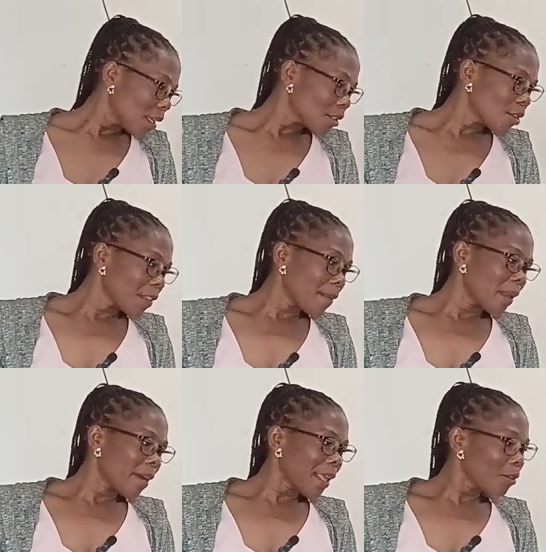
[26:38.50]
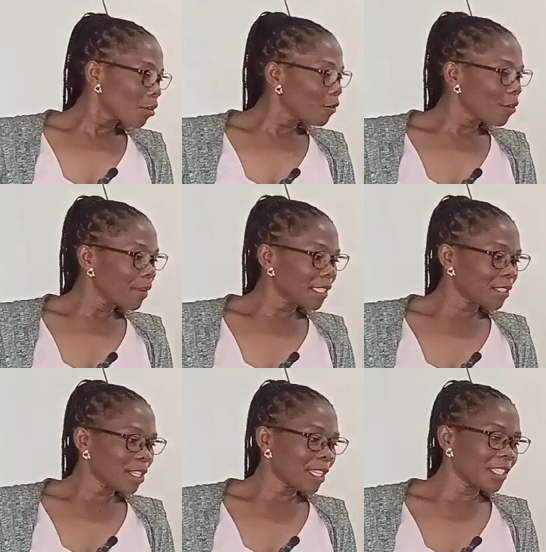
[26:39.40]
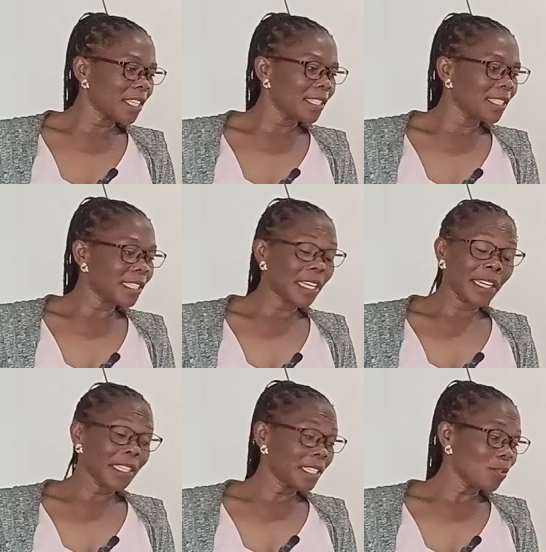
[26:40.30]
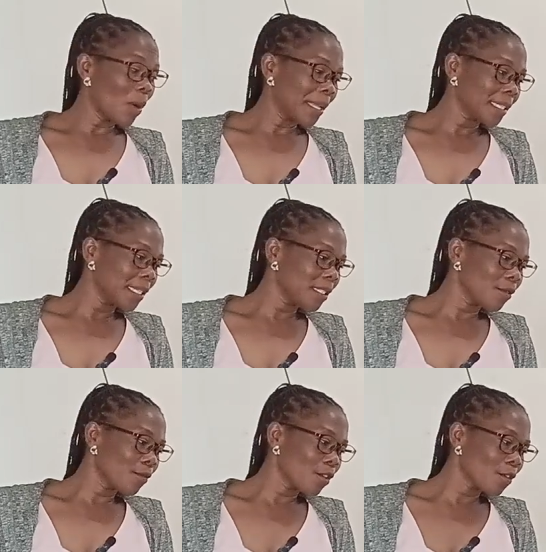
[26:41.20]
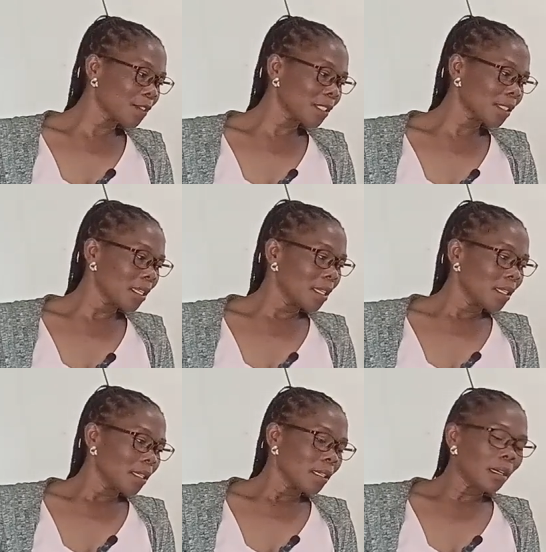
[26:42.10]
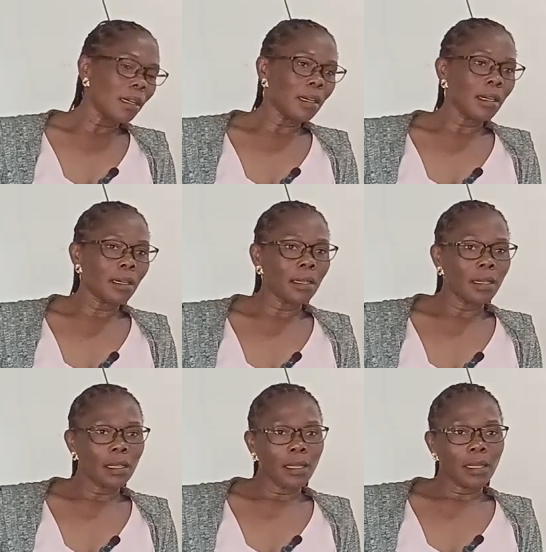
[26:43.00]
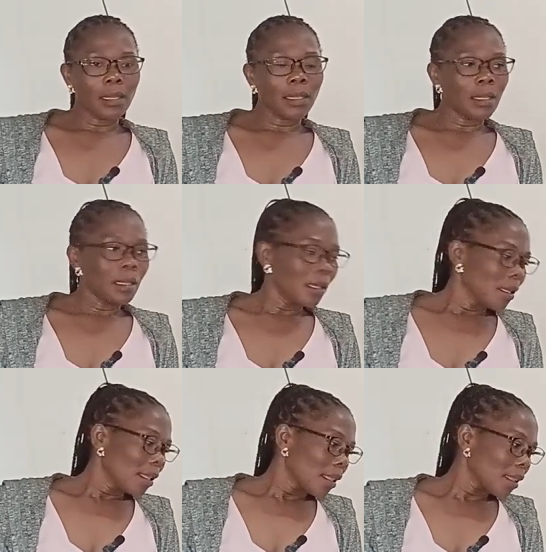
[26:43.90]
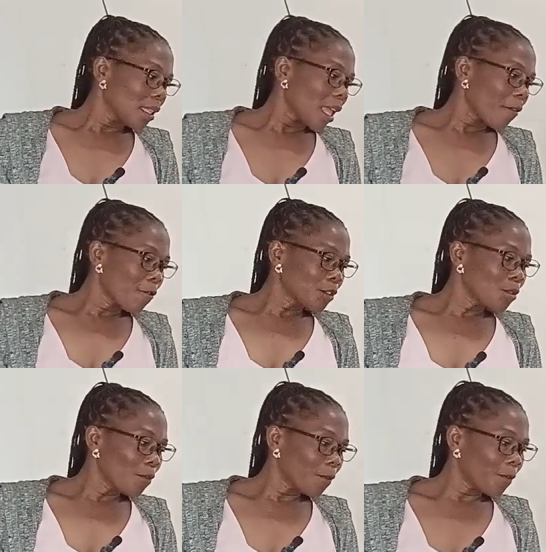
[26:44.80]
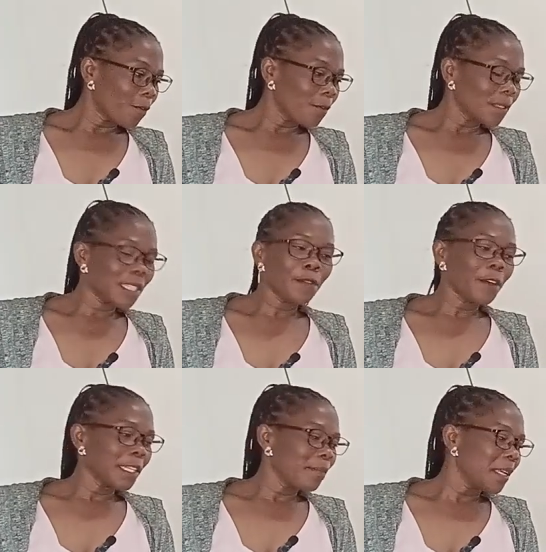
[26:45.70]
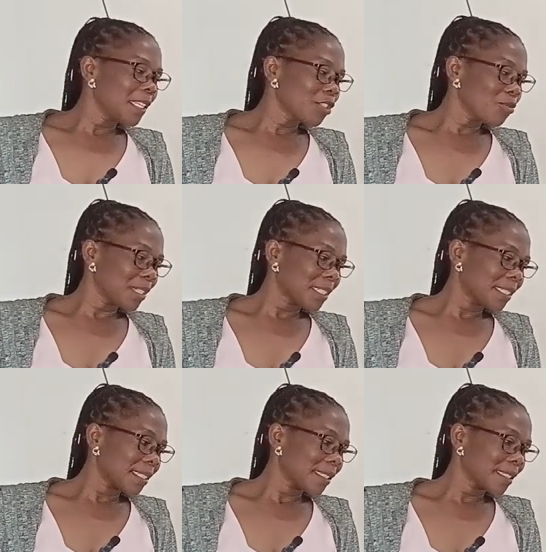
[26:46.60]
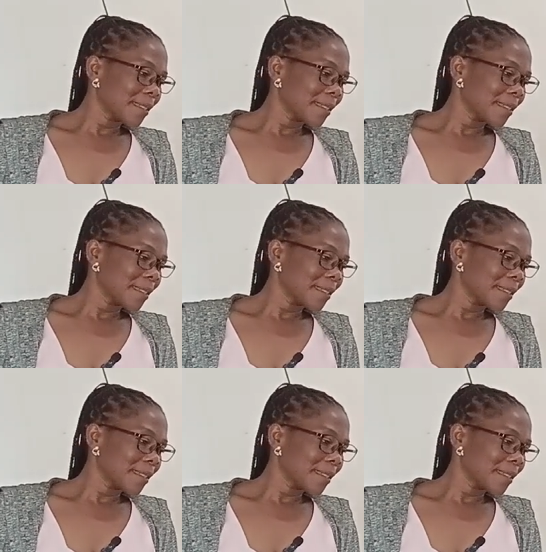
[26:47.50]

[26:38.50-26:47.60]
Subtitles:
So the Malawian rural development strategy is integrated one. It involves the efforts of different ministries,